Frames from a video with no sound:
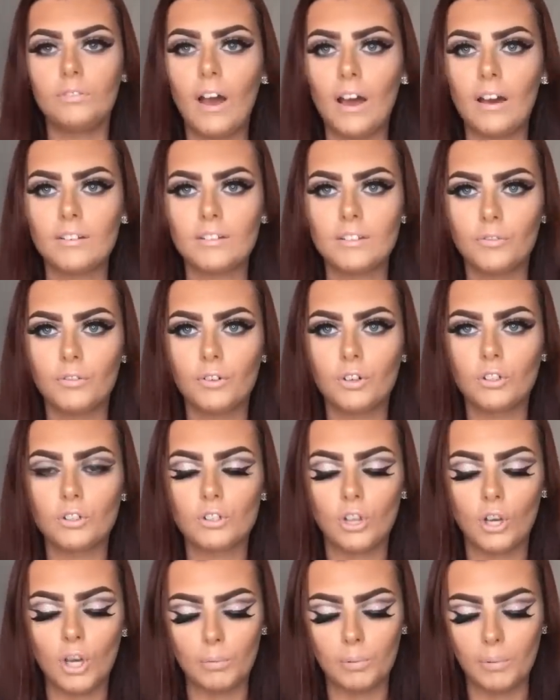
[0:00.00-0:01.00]
that difficult
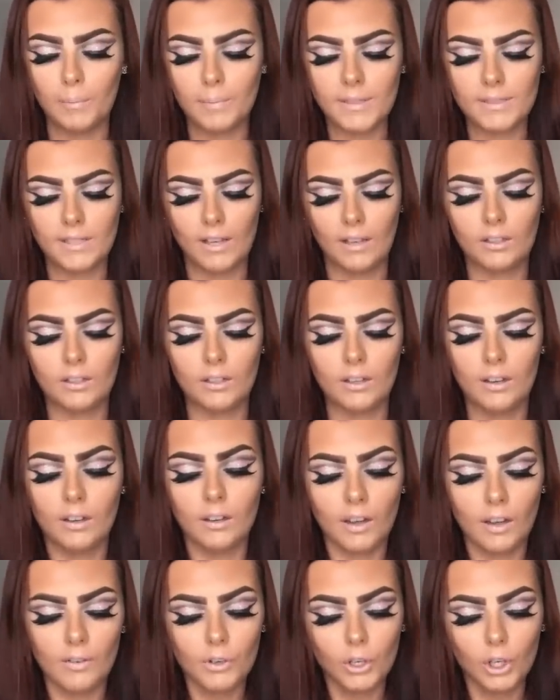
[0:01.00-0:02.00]
to open because I
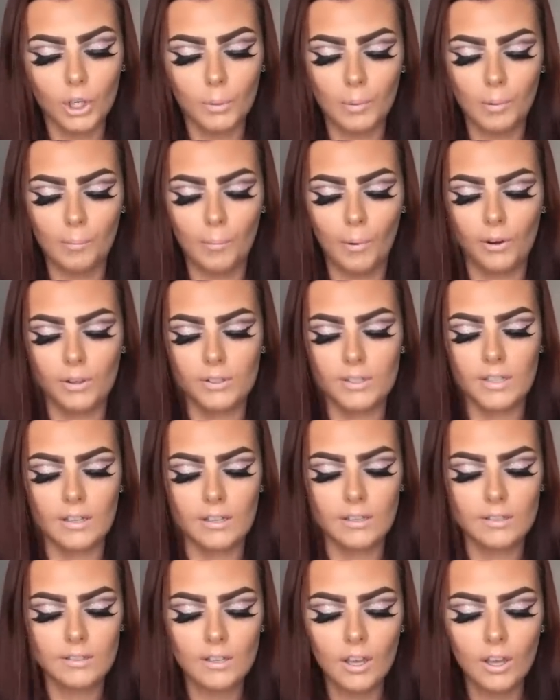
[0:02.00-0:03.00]
can never open
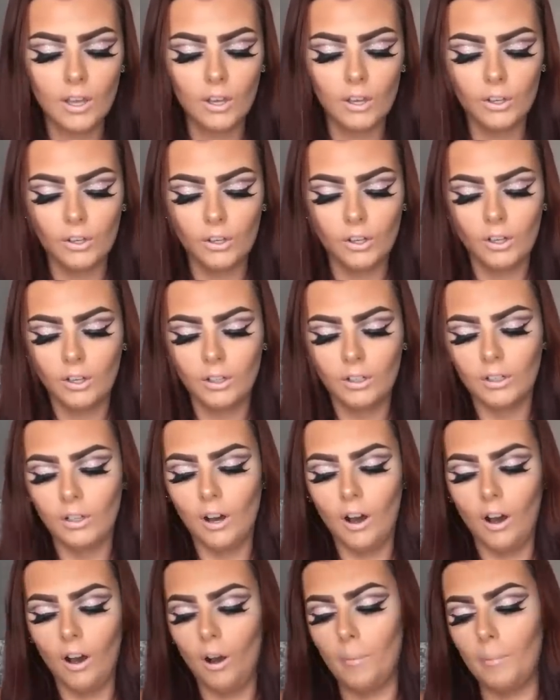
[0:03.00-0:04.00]
boxes.
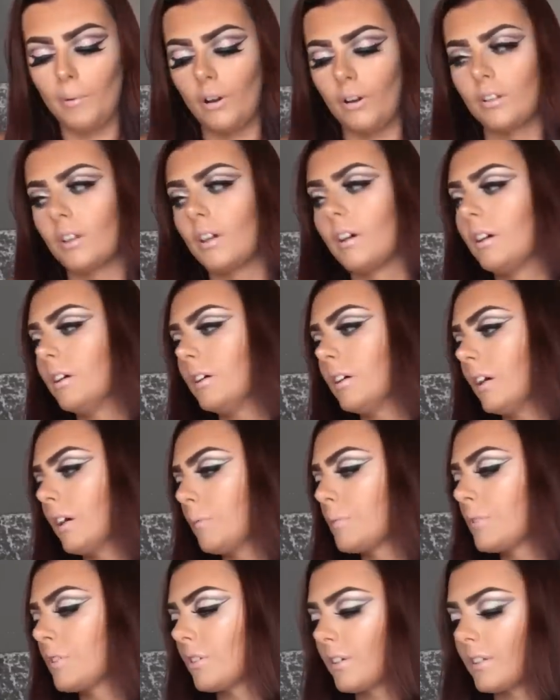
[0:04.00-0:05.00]
Oh my god,
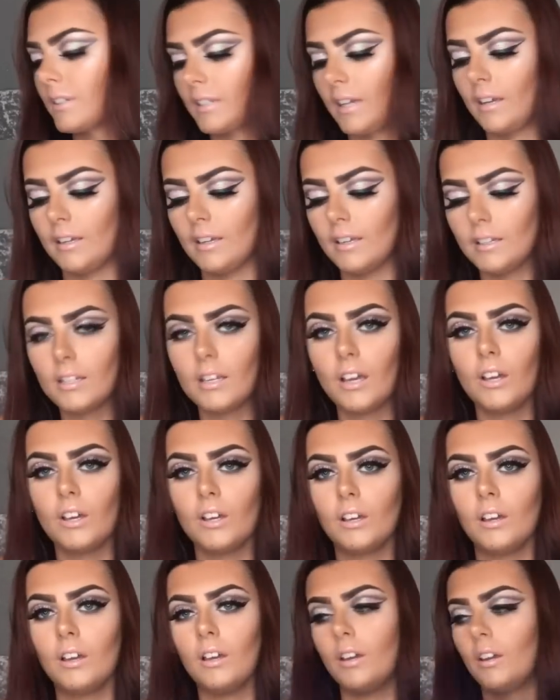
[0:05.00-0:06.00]
I'm so excited.
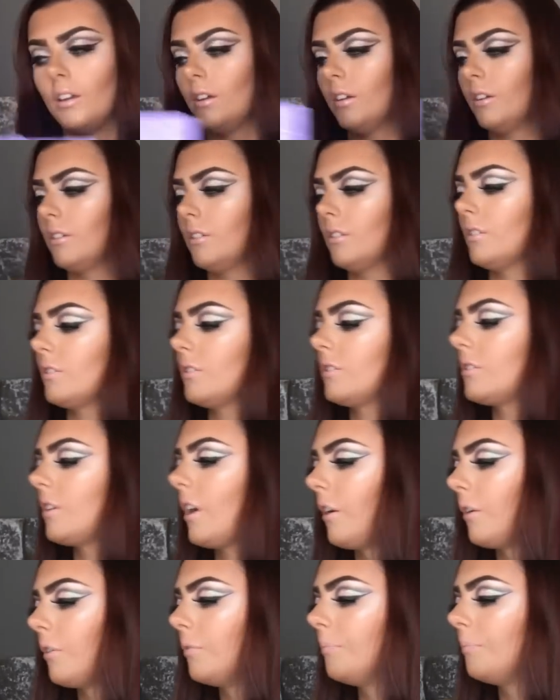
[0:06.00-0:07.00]

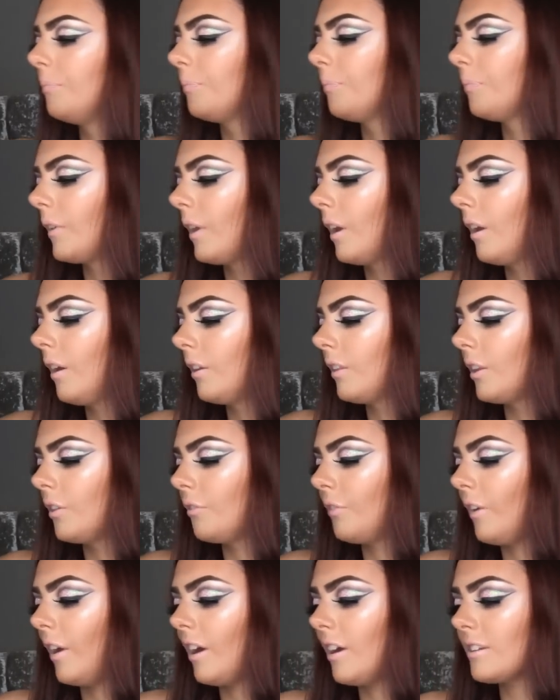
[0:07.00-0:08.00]
So, the
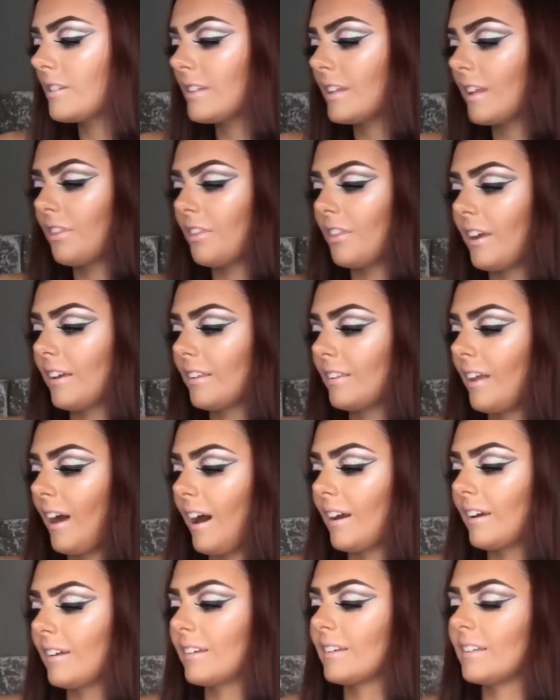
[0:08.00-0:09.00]
first thing that
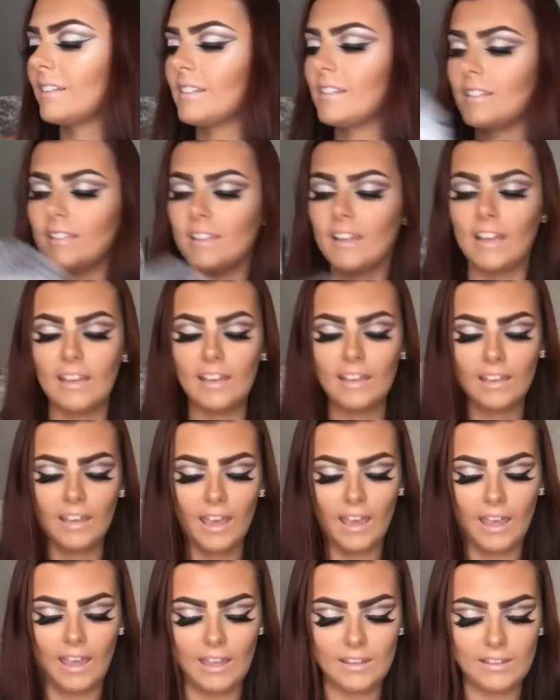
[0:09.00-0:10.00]
I can see
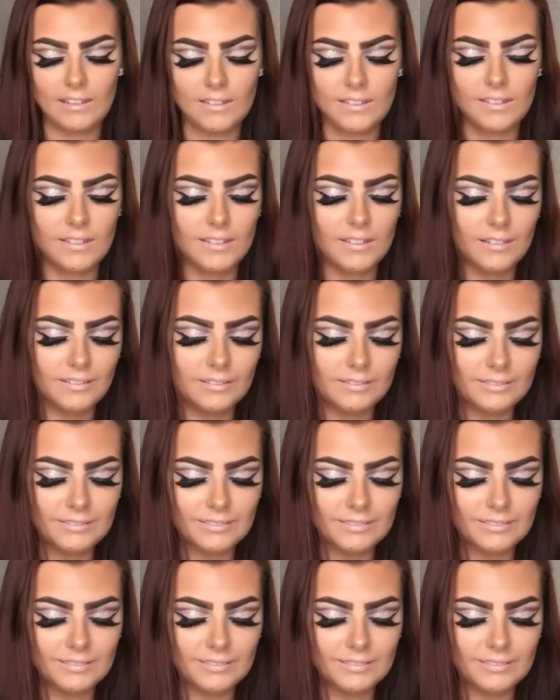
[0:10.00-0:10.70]
is